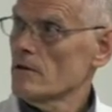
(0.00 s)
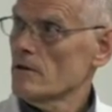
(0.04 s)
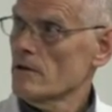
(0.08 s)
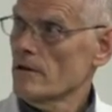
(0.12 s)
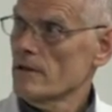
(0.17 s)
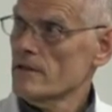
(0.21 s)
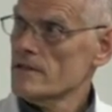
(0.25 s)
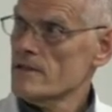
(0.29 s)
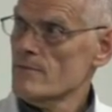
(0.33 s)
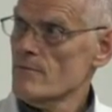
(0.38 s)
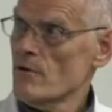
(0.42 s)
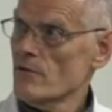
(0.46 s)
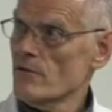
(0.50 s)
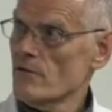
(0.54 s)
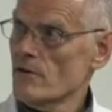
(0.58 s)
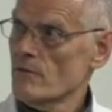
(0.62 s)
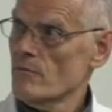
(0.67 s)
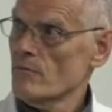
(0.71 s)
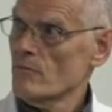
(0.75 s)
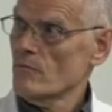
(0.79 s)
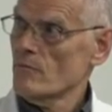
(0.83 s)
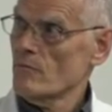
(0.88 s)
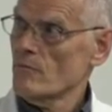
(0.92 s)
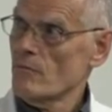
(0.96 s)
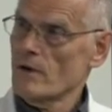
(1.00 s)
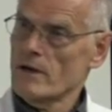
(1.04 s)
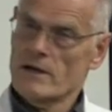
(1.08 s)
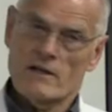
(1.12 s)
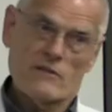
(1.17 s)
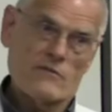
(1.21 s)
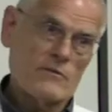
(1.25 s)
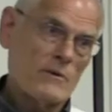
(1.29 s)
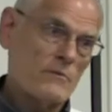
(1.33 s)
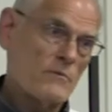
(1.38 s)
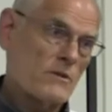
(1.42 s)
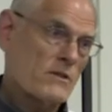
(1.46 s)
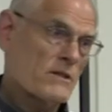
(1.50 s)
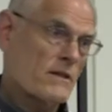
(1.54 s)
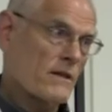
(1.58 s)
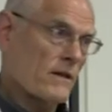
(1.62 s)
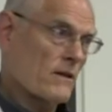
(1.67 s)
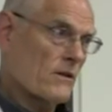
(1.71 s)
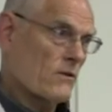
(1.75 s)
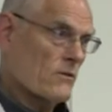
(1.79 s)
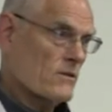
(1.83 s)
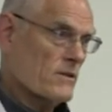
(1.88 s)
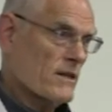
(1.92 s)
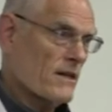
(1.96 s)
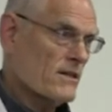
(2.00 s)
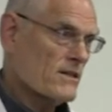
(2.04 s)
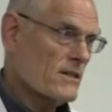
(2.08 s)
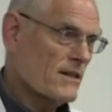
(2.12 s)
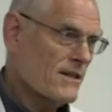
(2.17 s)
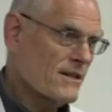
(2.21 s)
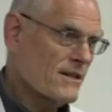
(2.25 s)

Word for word: and some of them might have been misdiagnosed actually.